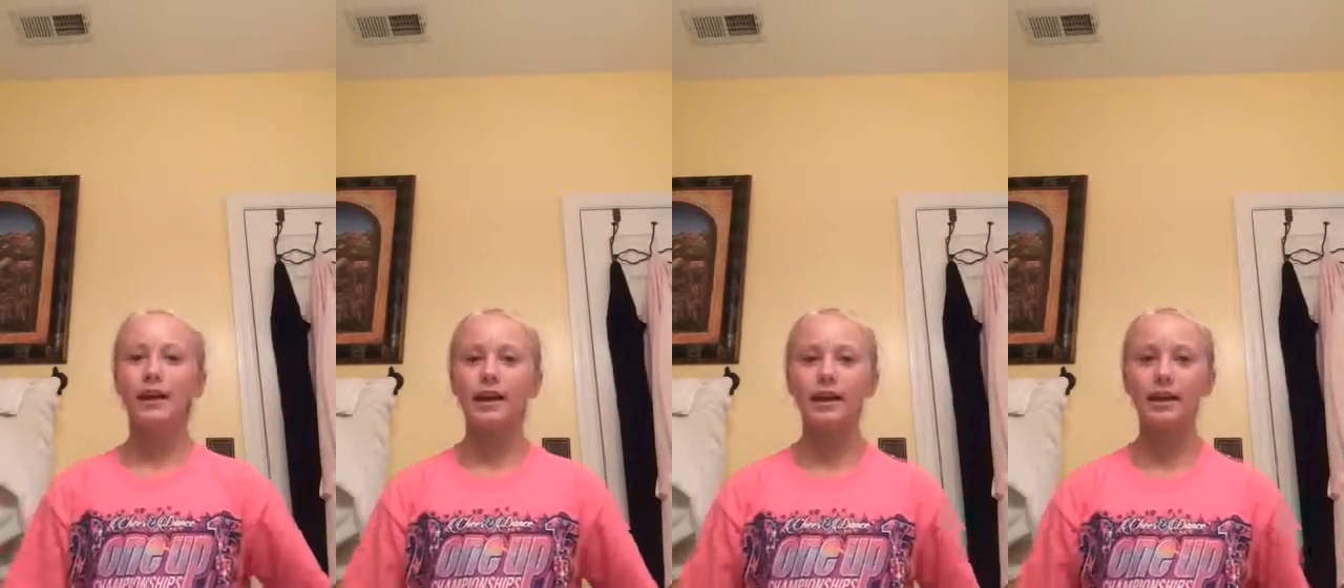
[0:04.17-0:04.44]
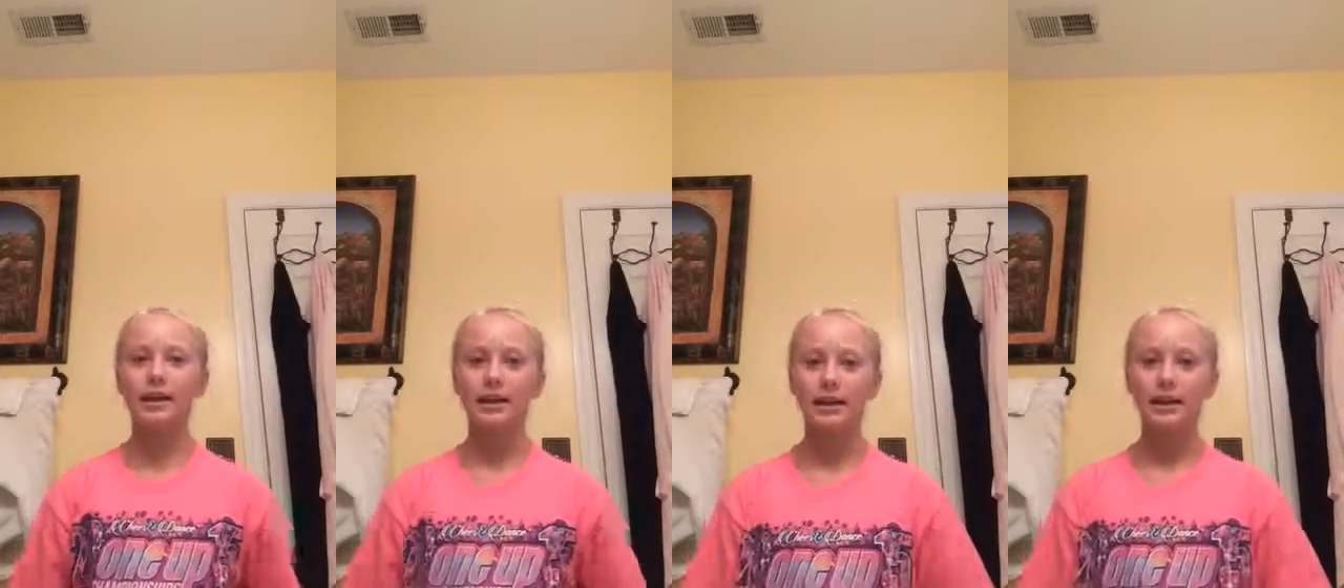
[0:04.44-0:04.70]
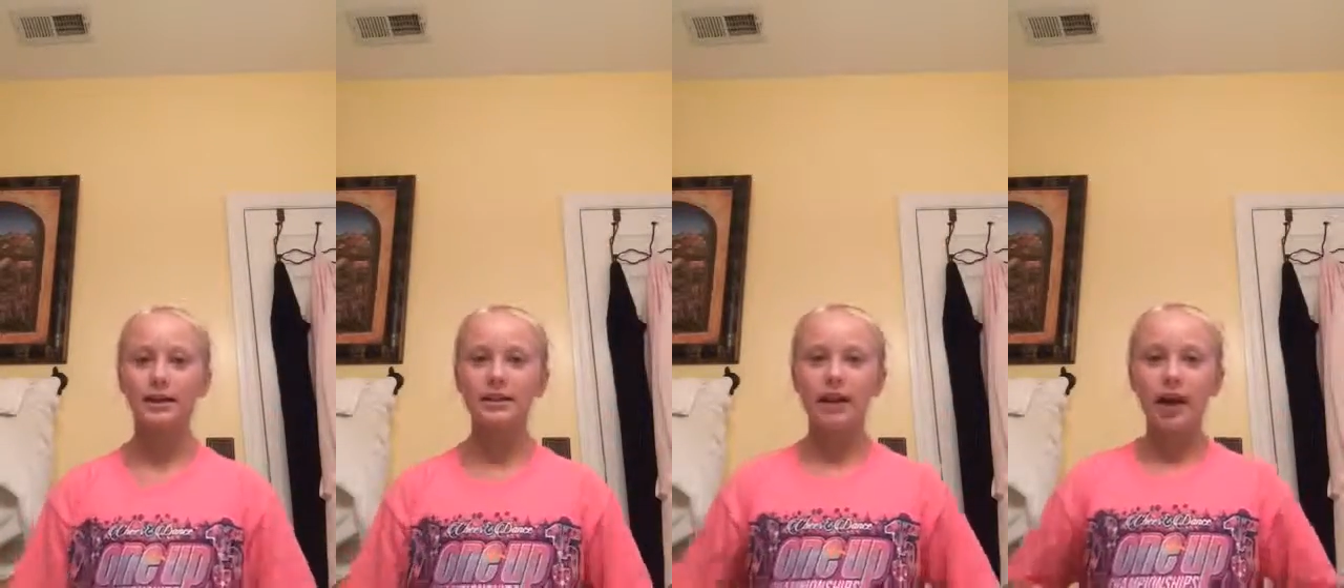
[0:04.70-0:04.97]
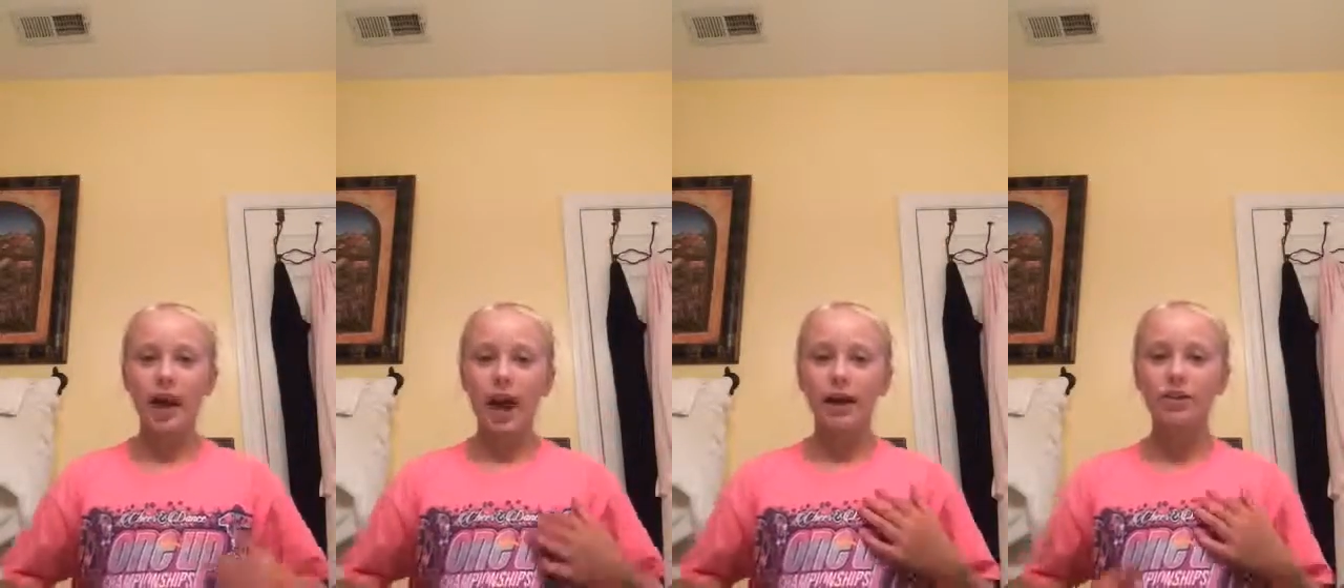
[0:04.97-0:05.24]

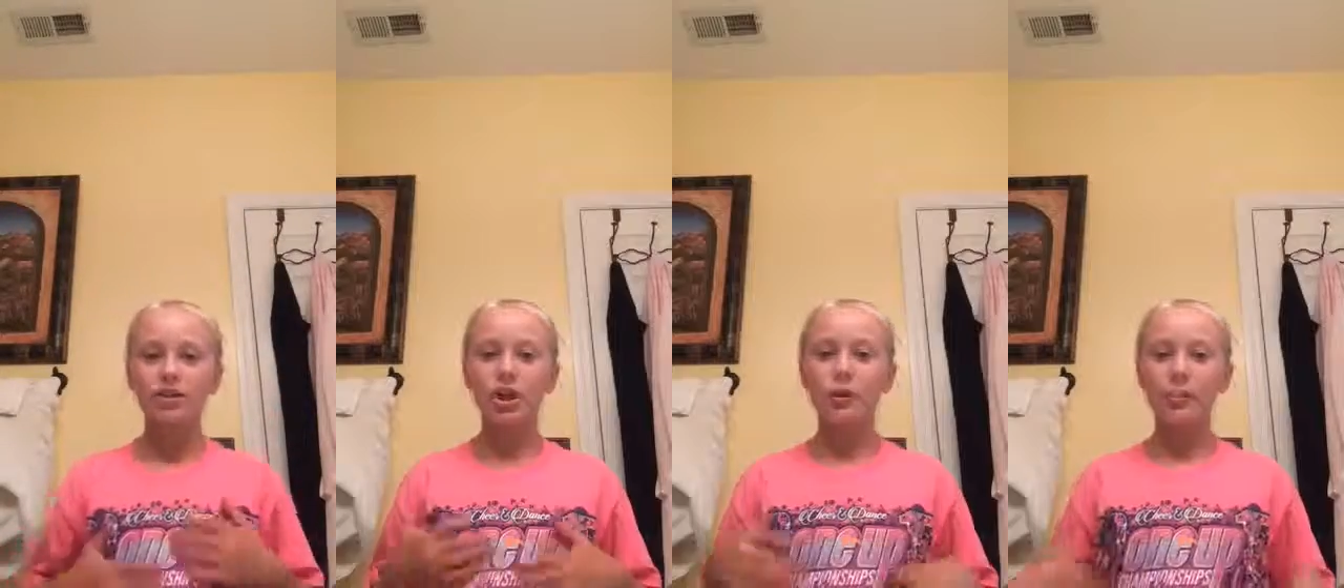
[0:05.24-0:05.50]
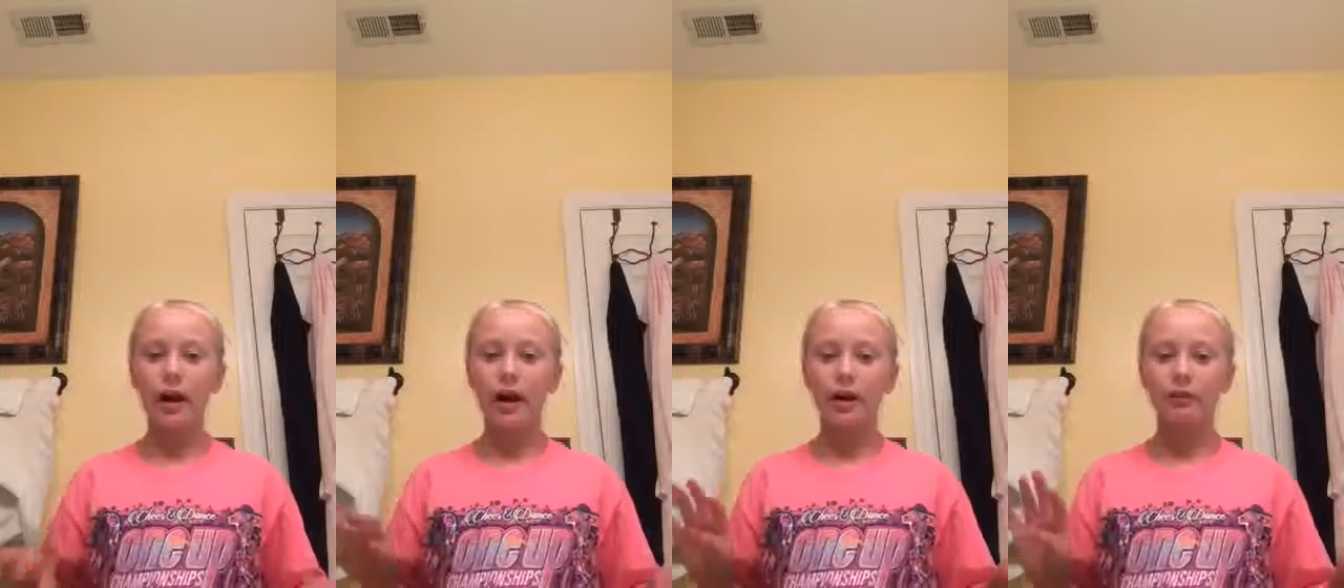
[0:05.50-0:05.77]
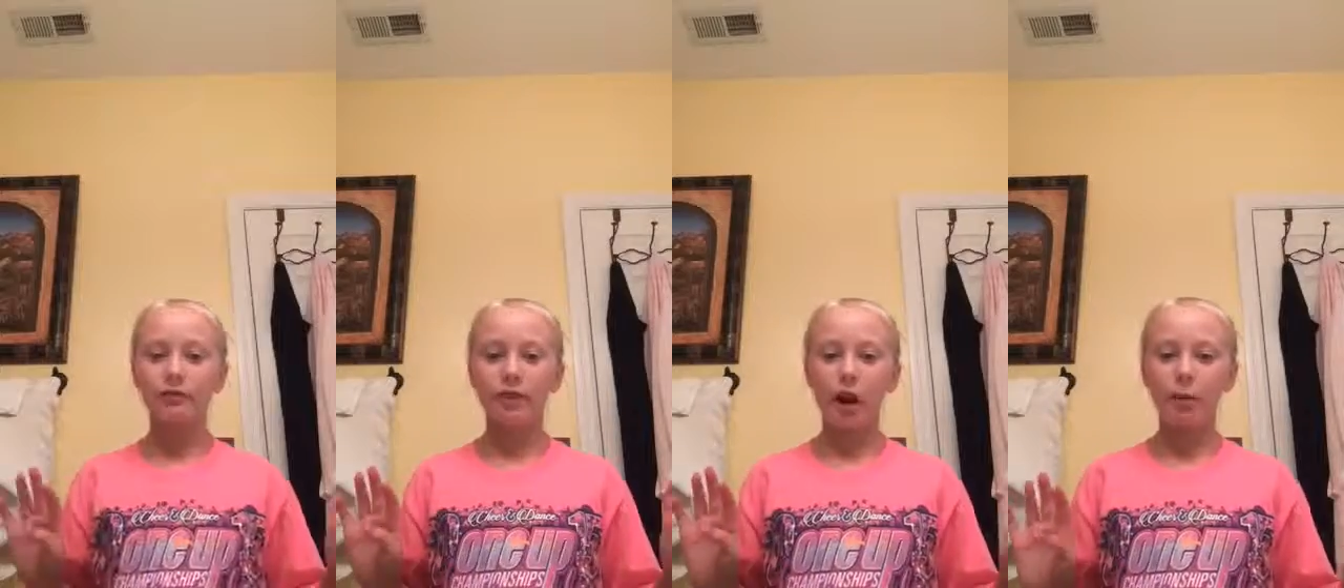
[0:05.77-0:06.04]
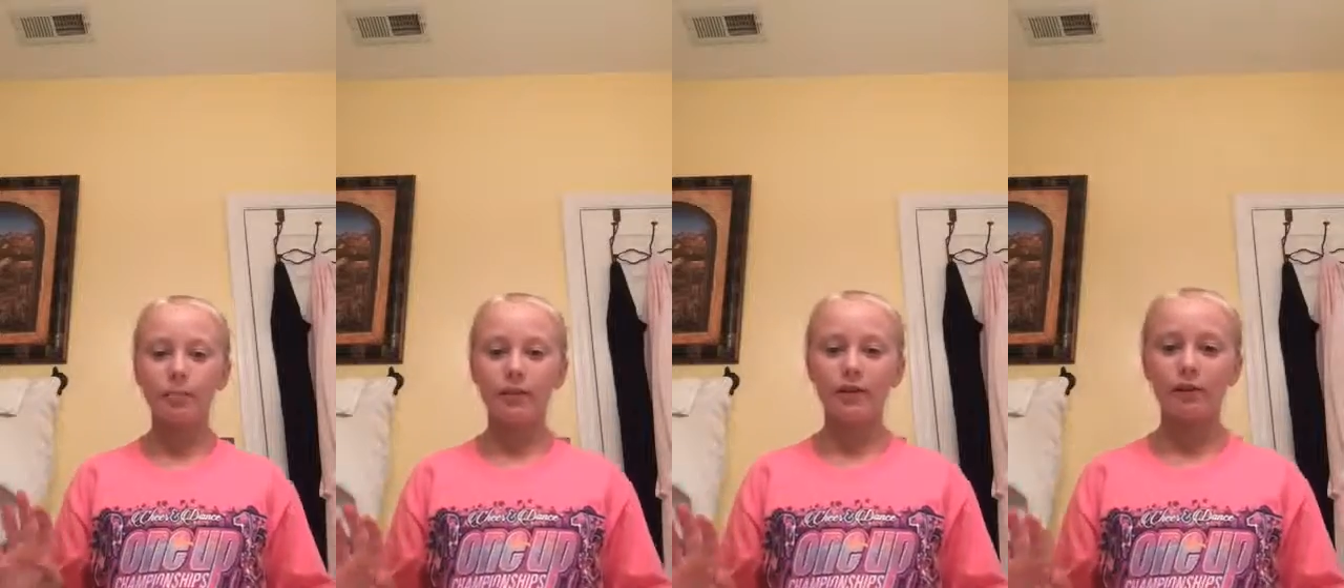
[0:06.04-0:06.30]
And I just got back
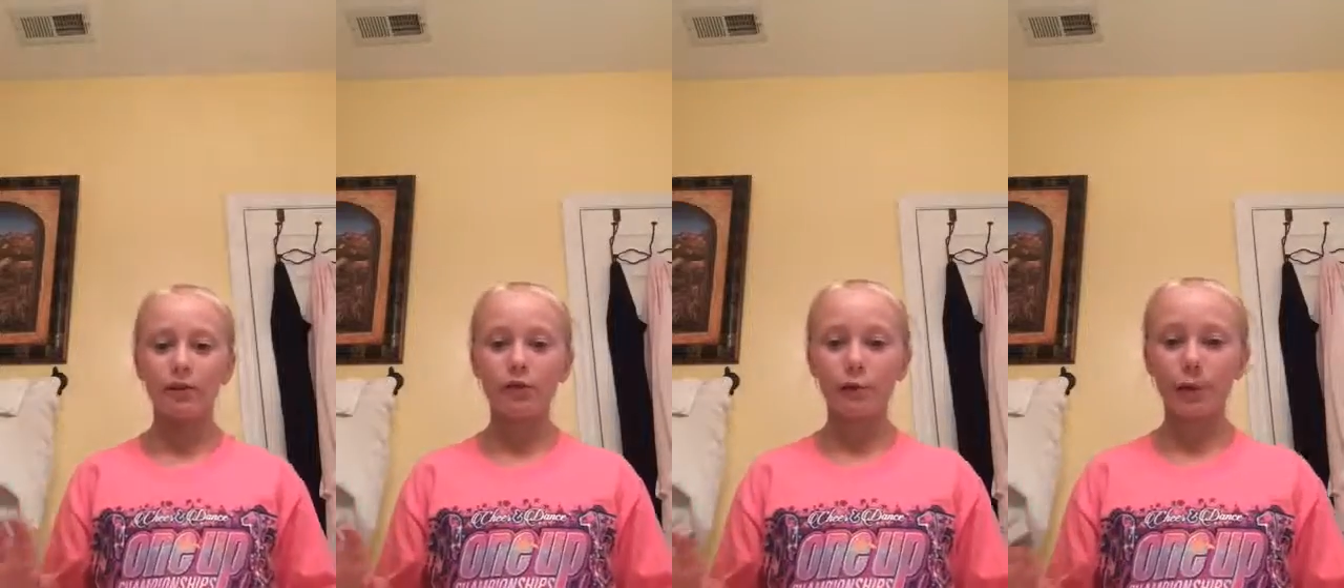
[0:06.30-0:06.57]
from level